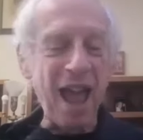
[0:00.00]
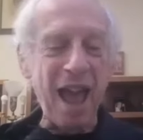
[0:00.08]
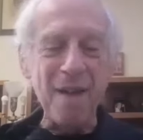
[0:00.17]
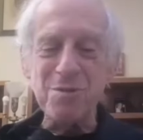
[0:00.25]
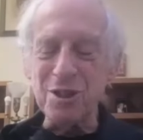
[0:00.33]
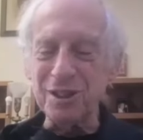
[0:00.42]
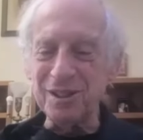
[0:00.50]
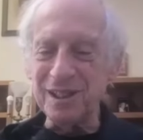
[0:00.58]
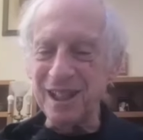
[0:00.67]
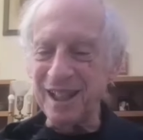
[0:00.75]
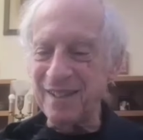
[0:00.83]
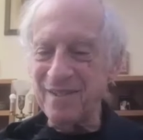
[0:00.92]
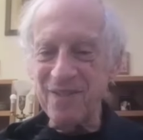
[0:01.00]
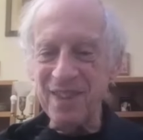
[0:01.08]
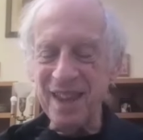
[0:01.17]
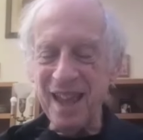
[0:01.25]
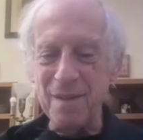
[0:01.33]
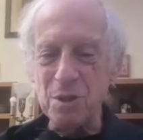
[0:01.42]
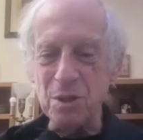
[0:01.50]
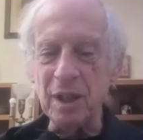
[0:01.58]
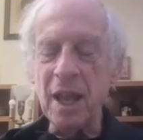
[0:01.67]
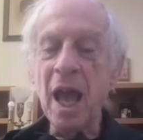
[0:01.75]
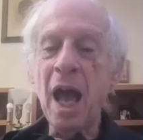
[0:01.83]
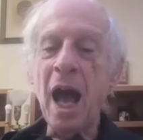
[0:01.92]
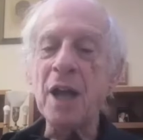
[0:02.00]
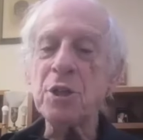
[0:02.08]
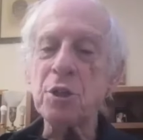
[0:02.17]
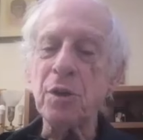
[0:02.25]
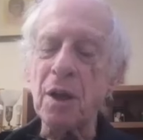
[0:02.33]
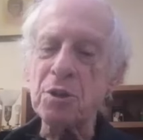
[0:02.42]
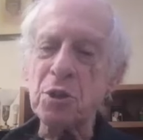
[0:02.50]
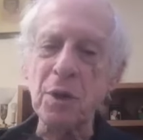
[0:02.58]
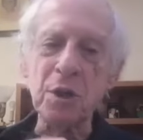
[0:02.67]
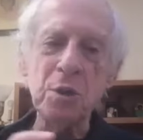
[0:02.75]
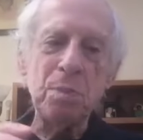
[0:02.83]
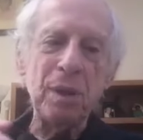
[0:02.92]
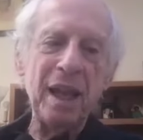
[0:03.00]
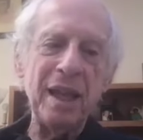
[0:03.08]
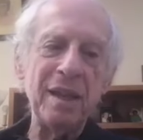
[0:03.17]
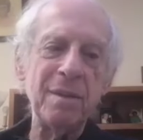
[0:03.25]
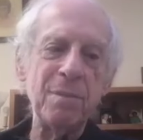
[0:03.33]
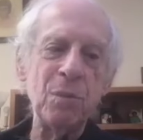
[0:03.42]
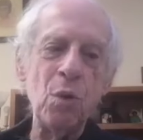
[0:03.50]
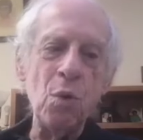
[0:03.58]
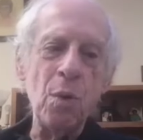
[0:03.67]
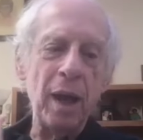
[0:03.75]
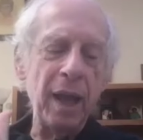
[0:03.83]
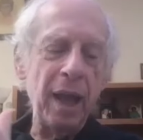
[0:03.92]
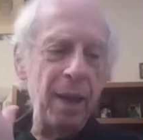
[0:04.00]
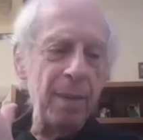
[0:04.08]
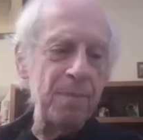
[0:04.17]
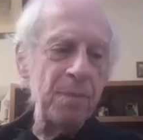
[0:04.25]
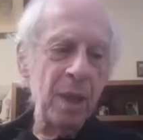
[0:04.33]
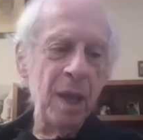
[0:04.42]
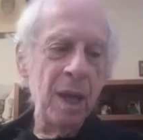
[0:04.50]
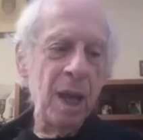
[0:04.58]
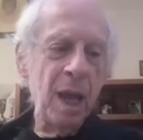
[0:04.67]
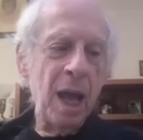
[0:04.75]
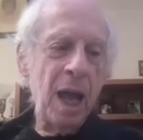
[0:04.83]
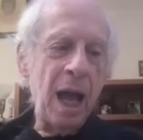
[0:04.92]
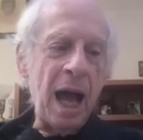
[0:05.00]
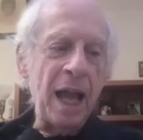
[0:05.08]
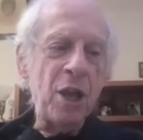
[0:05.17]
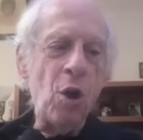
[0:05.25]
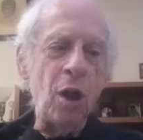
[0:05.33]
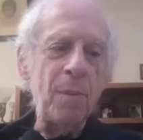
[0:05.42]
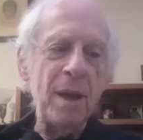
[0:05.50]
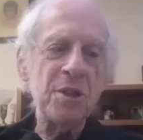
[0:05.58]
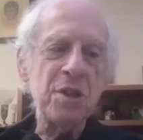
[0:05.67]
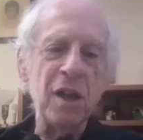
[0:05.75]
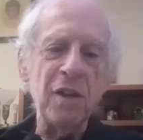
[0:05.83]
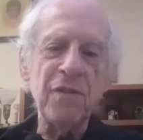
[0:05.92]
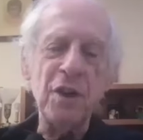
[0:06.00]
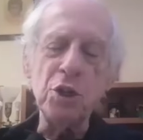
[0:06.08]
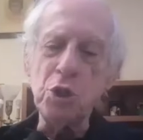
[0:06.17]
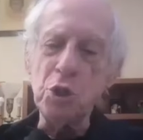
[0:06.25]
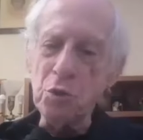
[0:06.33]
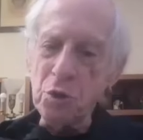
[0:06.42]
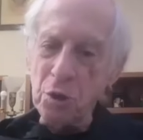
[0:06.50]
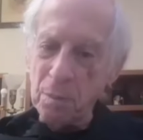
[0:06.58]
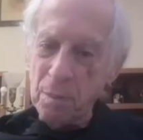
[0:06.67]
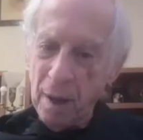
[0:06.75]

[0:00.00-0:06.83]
absolutely, absolutely. I should also explain who I am. I call myself a junior